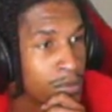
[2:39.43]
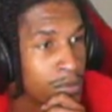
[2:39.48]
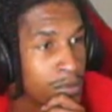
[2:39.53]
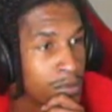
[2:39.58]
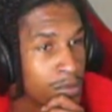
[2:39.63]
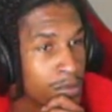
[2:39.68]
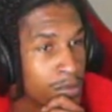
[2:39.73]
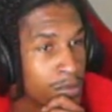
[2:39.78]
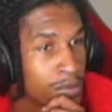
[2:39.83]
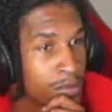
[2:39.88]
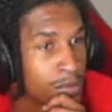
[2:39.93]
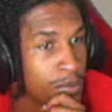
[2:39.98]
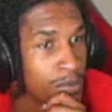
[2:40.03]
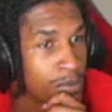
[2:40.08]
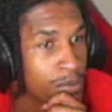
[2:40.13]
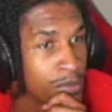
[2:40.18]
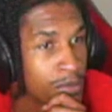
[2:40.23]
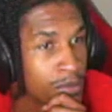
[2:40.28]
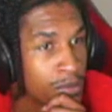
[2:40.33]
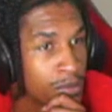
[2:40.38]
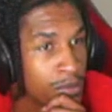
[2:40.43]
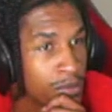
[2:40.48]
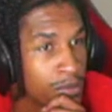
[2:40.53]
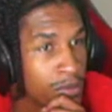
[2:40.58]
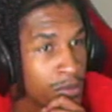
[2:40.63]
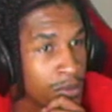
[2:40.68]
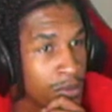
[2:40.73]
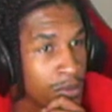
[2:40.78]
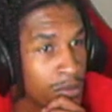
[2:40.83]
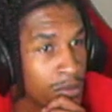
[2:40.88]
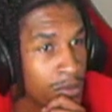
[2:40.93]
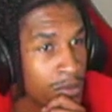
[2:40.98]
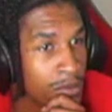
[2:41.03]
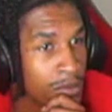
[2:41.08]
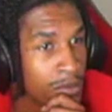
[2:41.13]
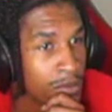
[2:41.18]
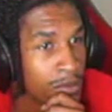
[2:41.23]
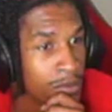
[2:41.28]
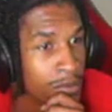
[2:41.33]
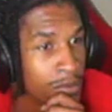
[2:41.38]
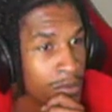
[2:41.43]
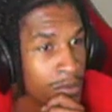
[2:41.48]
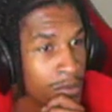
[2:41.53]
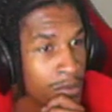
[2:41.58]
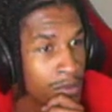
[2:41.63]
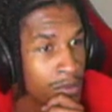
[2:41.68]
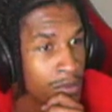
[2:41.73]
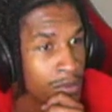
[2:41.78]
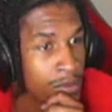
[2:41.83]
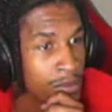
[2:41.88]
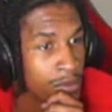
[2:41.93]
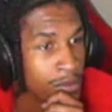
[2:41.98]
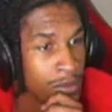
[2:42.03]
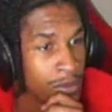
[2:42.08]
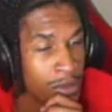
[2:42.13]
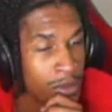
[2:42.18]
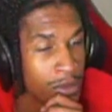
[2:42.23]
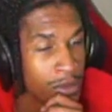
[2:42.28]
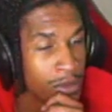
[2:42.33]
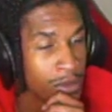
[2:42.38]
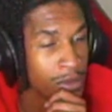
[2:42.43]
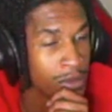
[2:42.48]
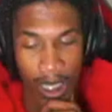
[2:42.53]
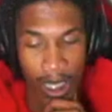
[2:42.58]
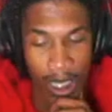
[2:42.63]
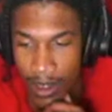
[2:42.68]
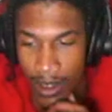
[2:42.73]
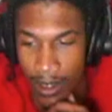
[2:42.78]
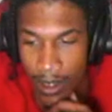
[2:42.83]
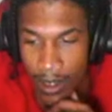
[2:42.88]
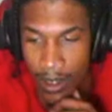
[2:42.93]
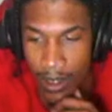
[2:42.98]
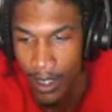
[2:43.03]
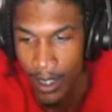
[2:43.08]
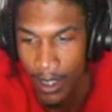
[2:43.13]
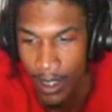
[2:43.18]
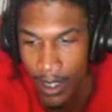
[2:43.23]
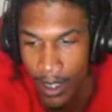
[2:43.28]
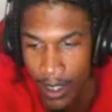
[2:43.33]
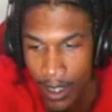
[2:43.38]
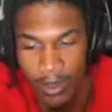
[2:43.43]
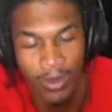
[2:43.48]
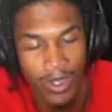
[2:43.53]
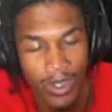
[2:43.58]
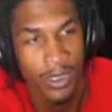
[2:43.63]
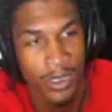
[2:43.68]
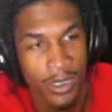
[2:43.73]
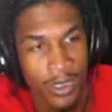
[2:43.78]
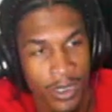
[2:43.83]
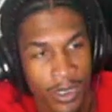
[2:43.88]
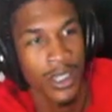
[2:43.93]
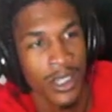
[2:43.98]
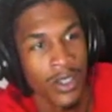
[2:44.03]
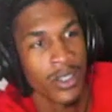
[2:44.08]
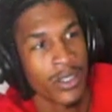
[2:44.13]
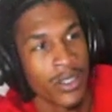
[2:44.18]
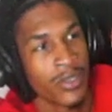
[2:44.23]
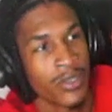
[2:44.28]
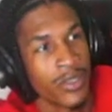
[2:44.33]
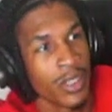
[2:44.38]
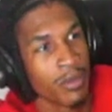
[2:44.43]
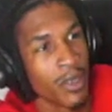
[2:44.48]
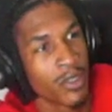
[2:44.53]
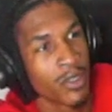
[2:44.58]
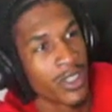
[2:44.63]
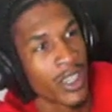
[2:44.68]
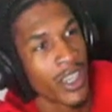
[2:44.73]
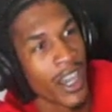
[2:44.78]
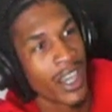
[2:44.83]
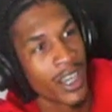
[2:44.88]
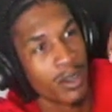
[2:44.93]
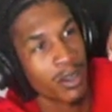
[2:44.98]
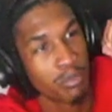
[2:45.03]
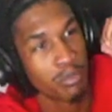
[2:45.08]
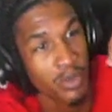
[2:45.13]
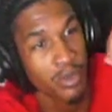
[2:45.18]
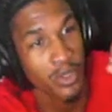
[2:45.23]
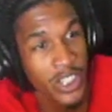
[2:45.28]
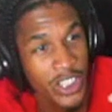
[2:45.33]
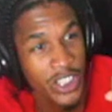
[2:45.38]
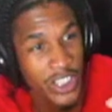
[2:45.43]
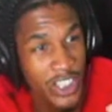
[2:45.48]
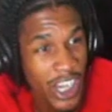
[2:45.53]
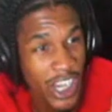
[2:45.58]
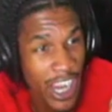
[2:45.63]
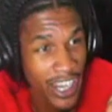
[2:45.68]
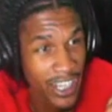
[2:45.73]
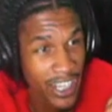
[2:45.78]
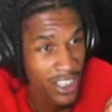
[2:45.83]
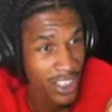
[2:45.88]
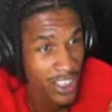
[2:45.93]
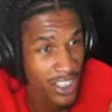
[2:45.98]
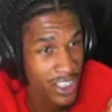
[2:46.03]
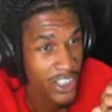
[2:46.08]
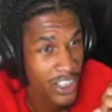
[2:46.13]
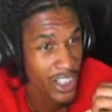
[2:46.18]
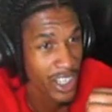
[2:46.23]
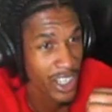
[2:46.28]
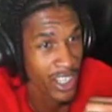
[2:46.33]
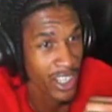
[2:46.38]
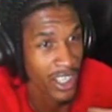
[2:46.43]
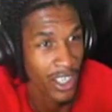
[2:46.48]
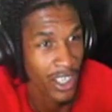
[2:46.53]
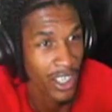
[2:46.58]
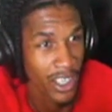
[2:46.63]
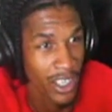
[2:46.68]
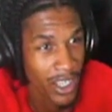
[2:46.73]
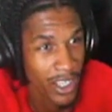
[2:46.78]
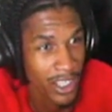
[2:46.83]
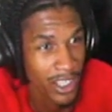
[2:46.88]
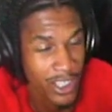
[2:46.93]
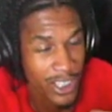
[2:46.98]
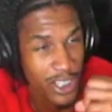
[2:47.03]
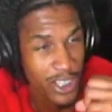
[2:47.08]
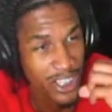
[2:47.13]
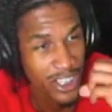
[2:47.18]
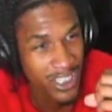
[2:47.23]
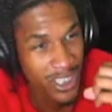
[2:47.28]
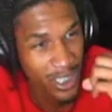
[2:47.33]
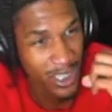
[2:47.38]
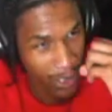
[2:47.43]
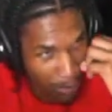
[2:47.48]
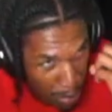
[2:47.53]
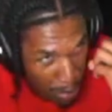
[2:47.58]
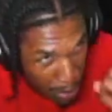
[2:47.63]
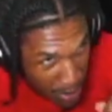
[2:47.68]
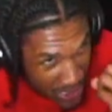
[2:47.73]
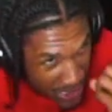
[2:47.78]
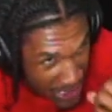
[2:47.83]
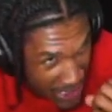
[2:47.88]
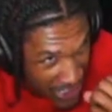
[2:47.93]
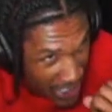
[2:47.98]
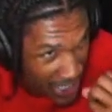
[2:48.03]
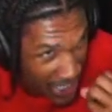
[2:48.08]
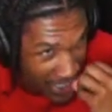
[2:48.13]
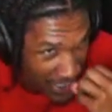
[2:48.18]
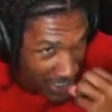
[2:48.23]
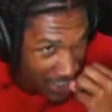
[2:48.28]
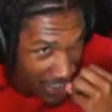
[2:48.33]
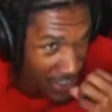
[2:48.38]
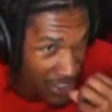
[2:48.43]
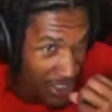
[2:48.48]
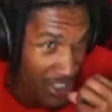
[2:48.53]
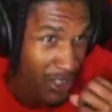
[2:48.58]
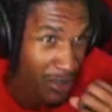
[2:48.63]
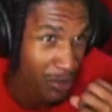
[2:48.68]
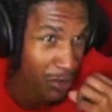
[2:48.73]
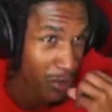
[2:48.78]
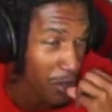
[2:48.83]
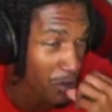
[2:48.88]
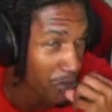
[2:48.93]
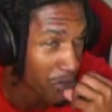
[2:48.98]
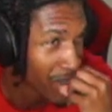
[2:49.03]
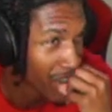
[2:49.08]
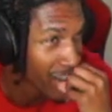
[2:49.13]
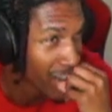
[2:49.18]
It's crazy. Damn. Nah, yeah. see, see, we gotta tell these females they gotta appreciate this shit. She doesn't appreciate this shit, feel me?